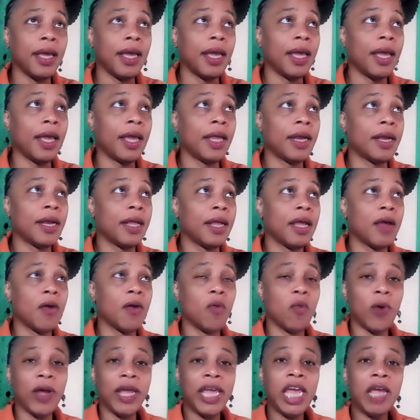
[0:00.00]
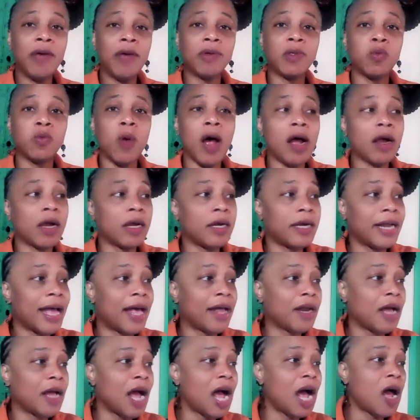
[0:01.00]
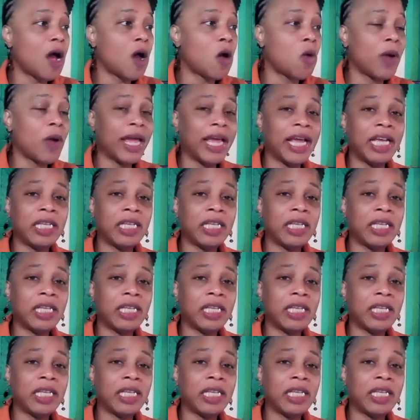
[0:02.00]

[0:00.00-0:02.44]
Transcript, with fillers: and when he was walking down the hallway,